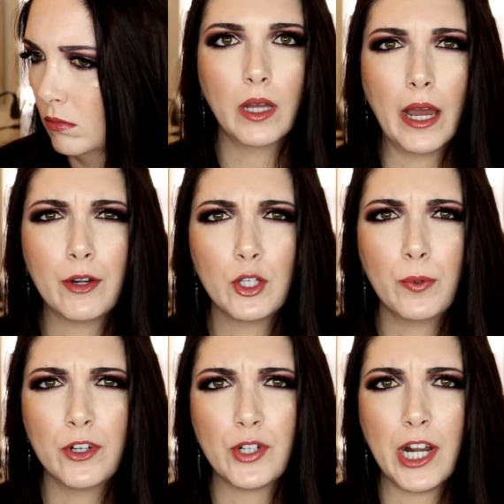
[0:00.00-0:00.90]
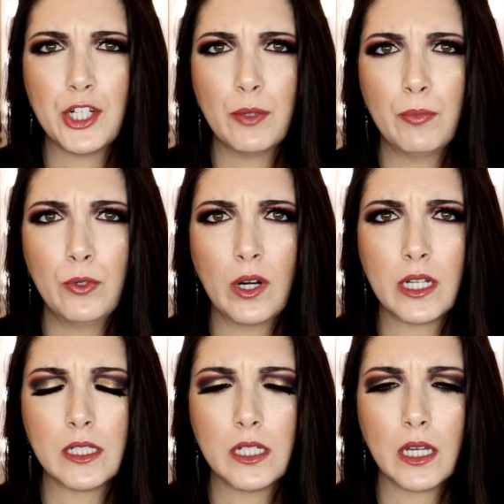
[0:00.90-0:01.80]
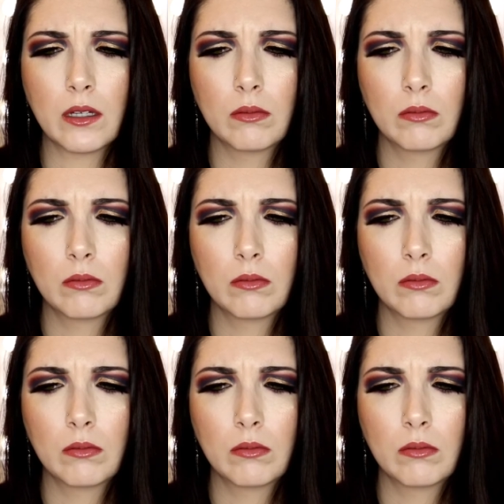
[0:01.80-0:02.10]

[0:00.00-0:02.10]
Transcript: How do you put dry shampoo on a stick?